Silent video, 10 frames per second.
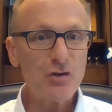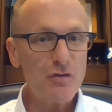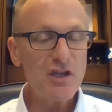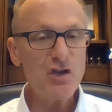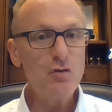that
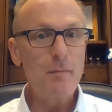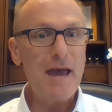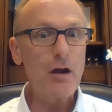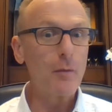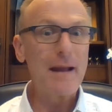you may
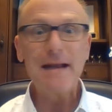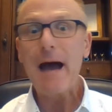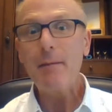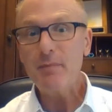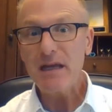or may
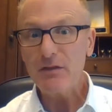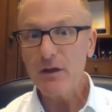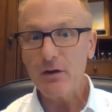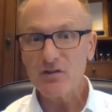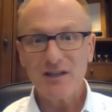not be that
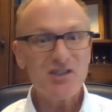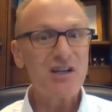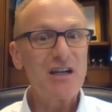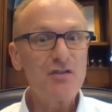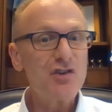is listening
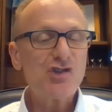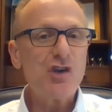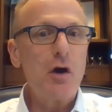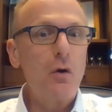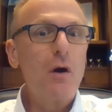to this
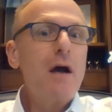show,